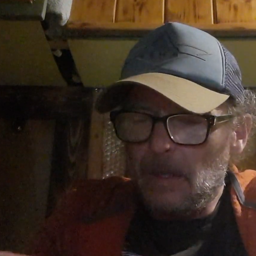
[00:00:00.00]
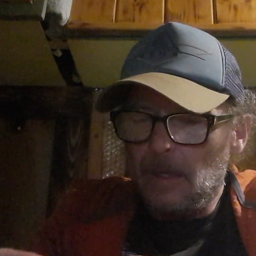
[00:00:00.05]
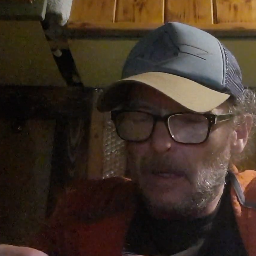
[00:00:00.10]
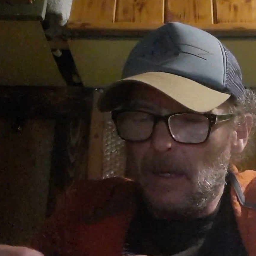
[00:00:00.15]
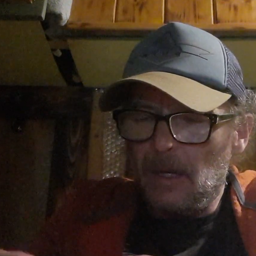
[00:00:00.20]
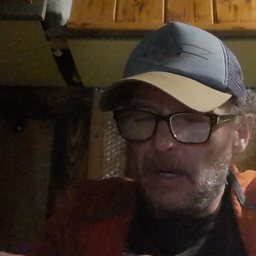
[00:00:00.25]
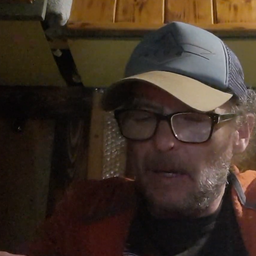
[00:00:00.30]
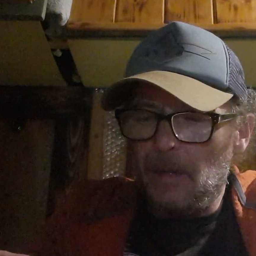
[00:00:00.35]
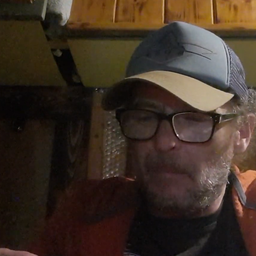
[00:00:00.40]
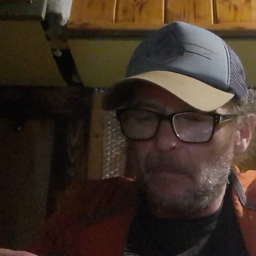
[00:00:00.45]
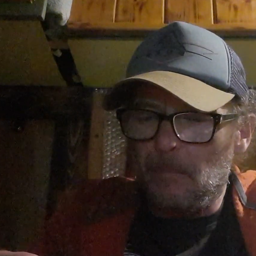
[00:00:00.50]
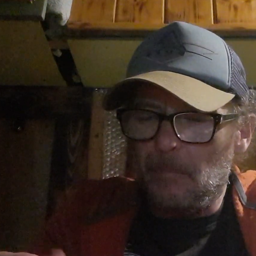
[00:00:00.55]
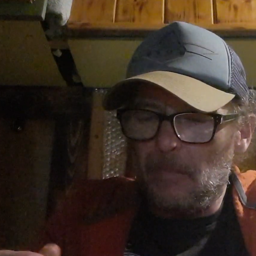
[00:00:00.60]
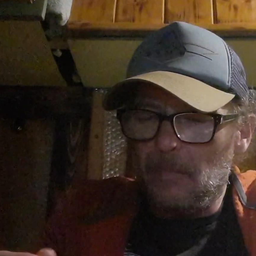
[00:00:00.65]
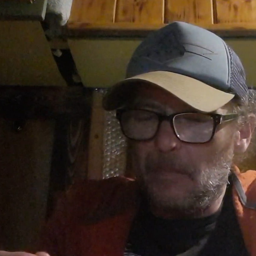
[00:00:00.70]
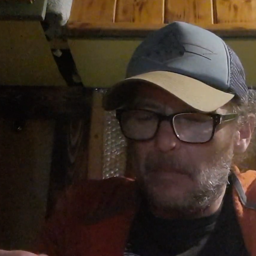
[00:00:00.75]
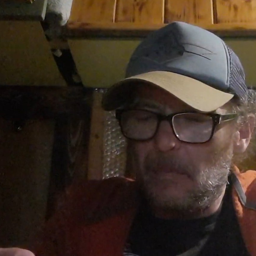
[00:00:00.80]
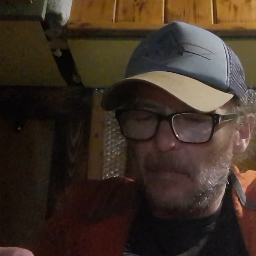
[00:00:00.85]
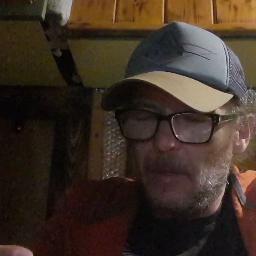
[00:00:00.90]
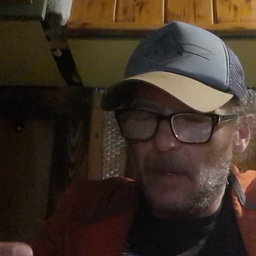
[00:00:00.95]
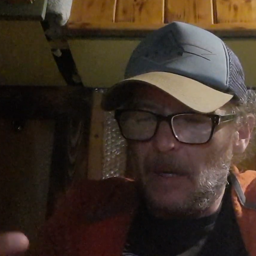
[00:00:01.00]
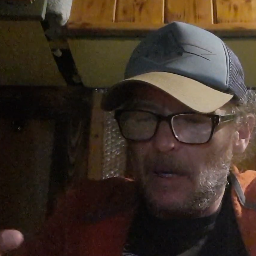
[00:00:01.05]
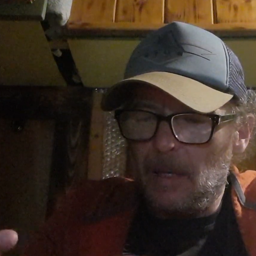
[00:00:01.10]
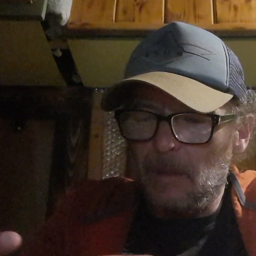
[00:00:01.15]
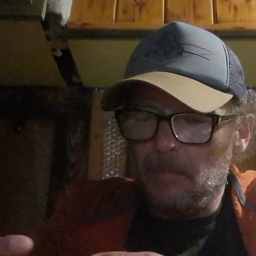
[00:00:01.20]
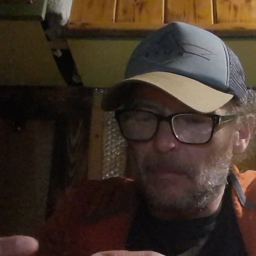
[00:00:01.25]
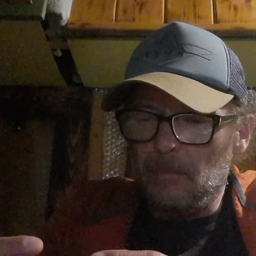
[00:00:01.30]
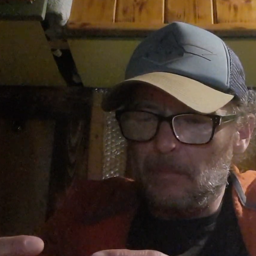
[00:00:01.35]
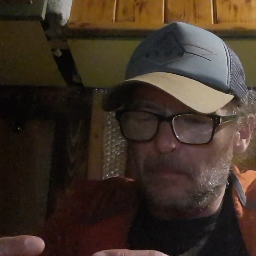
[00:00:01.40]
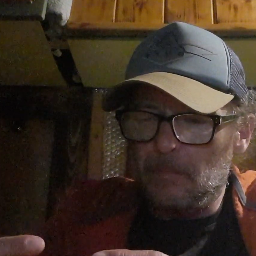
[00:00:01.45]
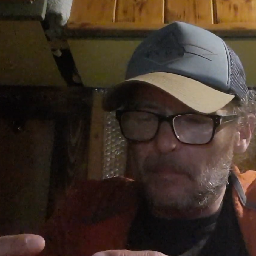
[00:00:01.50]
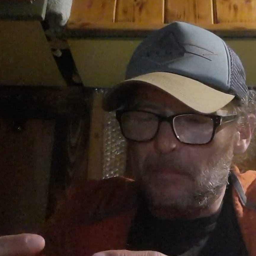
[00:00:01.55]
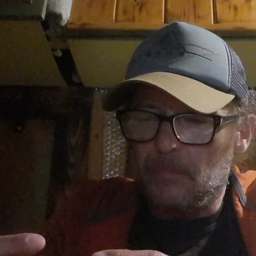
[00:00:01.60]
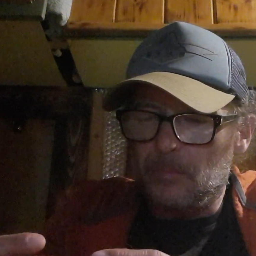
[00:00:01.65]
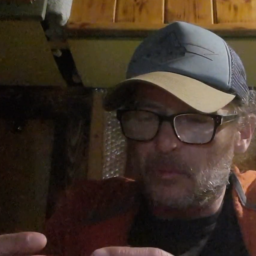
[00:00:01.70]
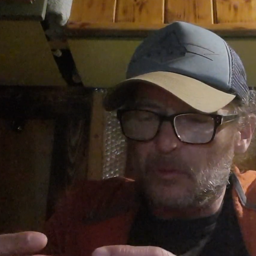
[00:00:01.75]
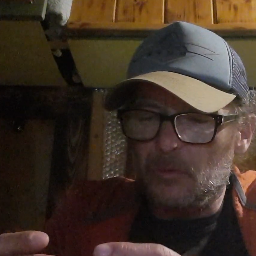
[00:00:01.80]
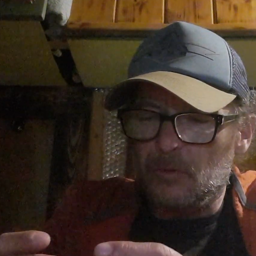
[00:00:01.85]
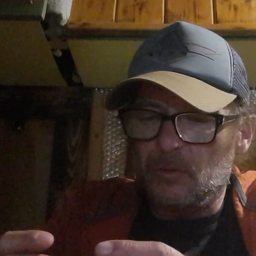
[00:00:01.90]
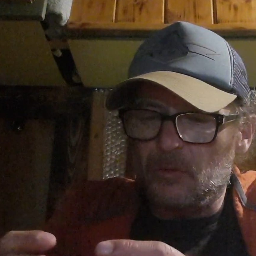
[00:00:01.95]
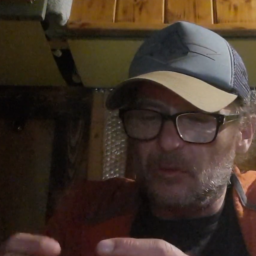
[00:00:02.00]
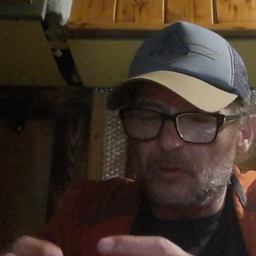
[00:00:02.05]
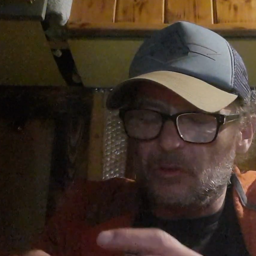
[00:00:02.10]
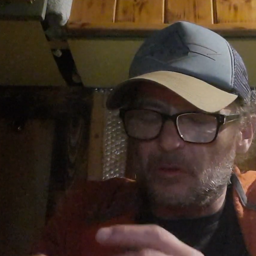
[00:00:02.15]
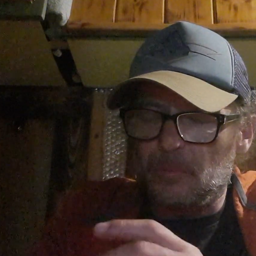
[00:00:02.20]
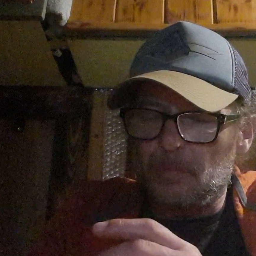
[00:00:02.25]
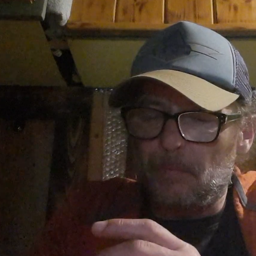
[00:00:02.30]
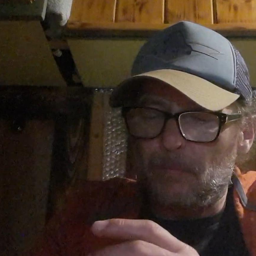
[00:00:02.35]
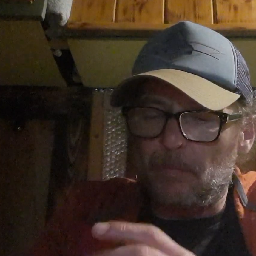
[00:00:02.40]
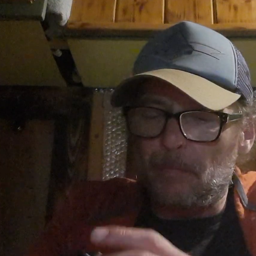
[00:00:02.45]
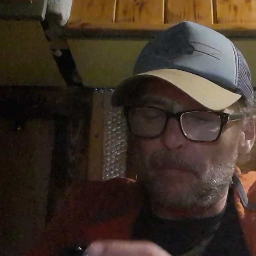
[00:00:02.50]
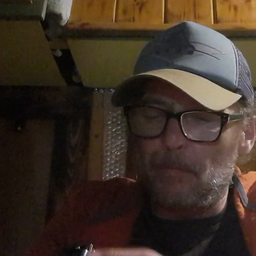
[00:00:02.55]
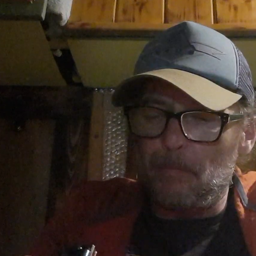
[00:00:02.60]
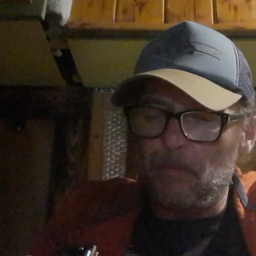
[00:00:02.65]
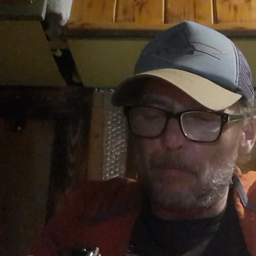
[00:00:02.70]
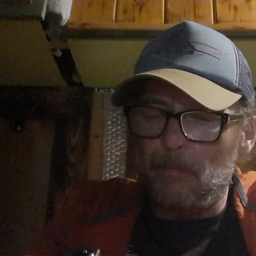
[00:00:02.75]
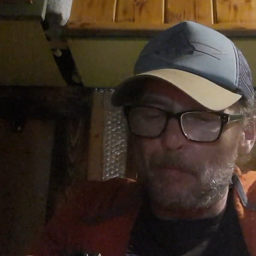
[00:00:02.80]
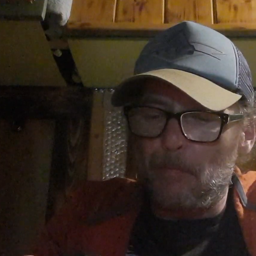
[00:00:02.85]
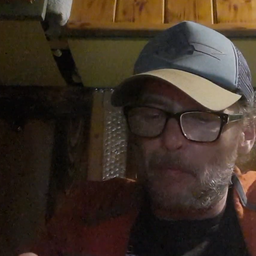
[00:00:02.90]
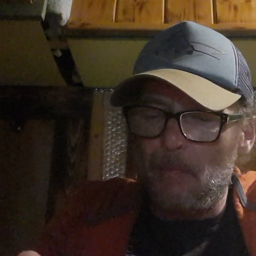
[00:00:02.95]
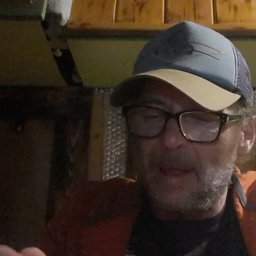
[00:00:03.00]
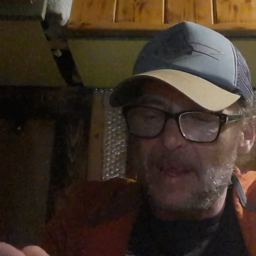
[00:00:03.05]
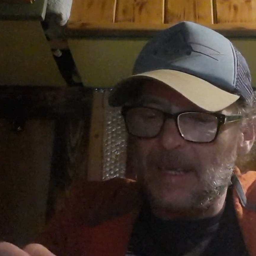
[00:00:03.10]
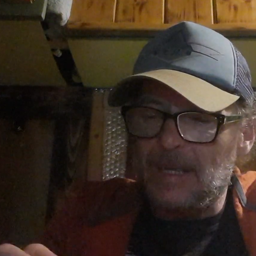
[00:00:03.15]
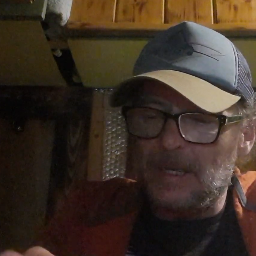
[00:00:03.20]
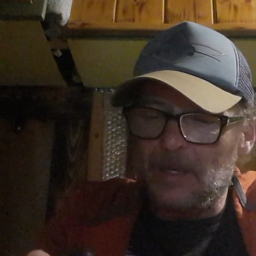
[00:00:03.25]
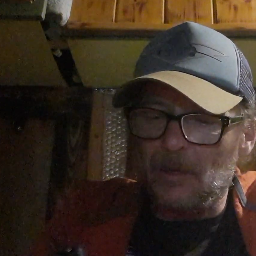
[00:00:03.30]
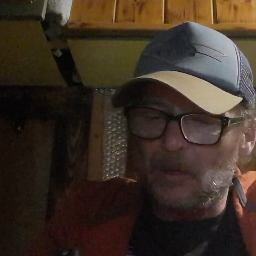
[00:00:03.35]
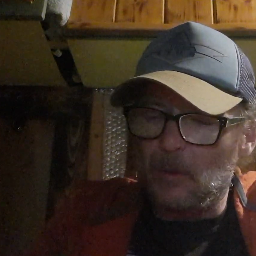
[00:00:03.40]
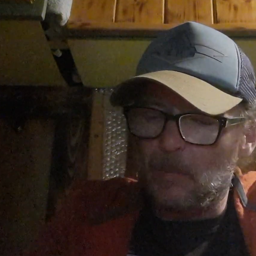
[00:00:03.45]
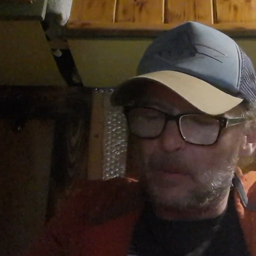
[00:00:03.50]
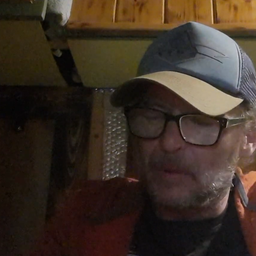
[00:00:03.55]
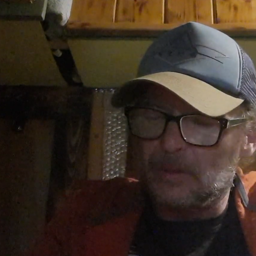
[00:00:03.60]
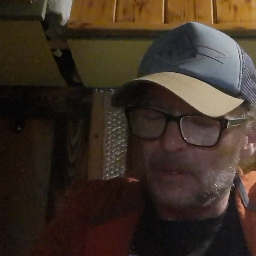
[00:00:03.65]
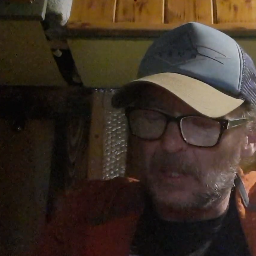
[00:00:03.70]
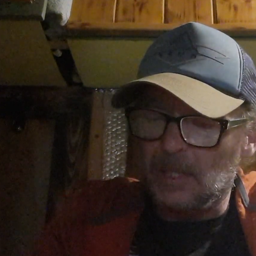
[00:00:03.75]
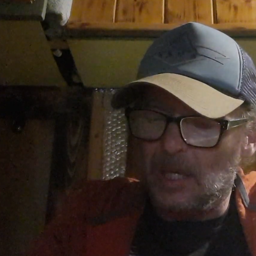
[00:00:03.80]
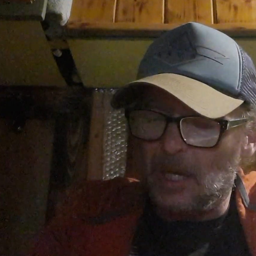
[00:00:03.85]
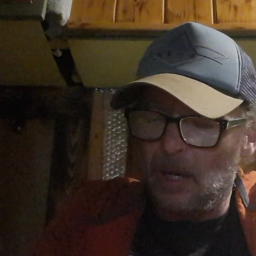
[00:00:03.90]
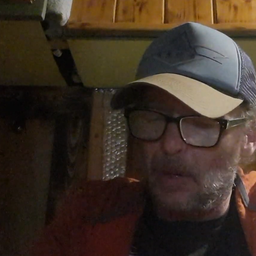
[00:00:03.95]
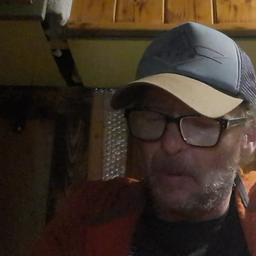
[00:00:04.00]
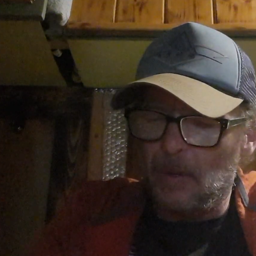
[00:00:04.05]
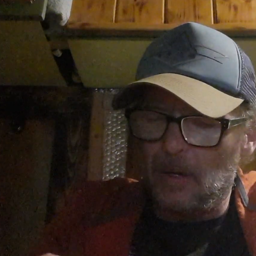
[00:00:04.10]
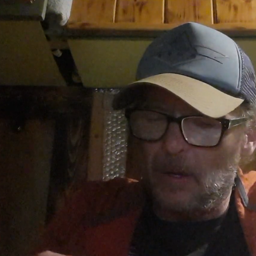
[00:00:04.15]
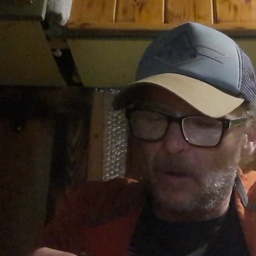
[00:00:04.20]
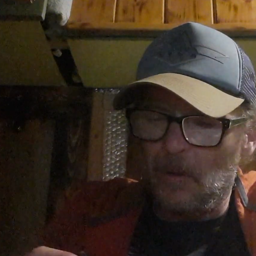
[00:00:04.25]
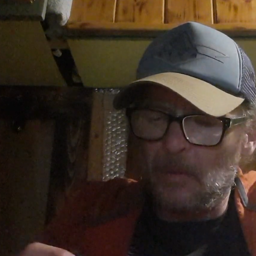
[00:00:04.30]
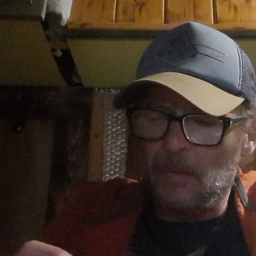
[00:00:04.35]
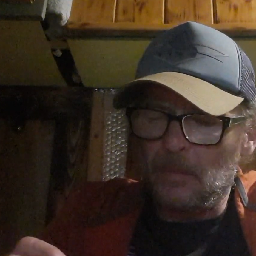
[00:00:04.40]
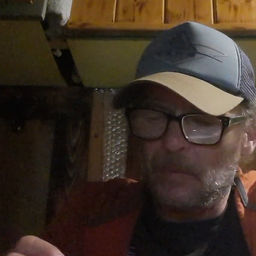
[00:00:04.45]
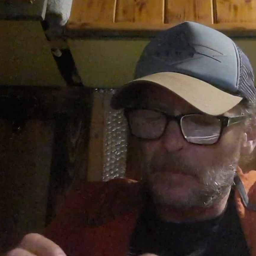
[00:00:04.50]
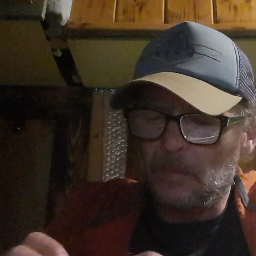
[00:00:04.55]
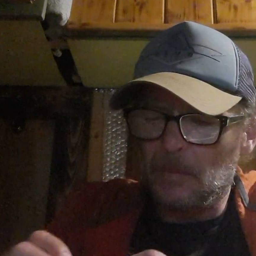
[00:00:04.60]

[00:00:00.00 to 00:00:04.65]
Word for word: Um, I'm just making it up as I go along